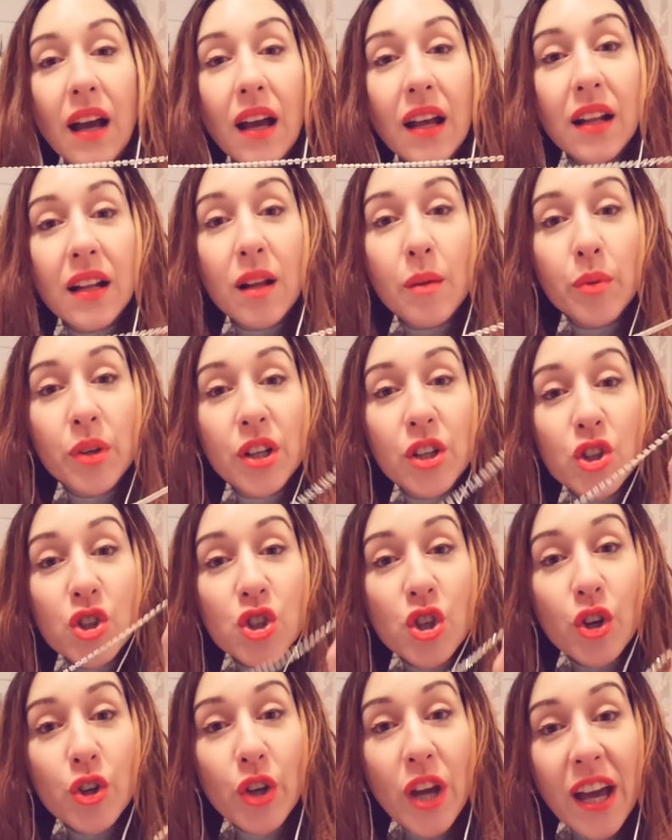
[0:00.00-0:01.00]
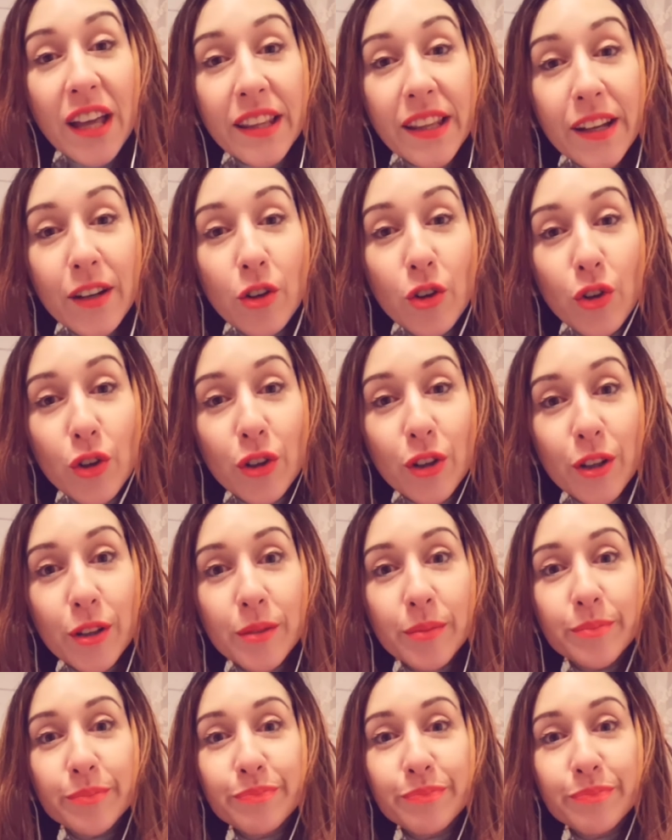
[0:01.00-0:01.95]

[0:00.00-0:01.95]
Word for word: And I'm going to show you how they look.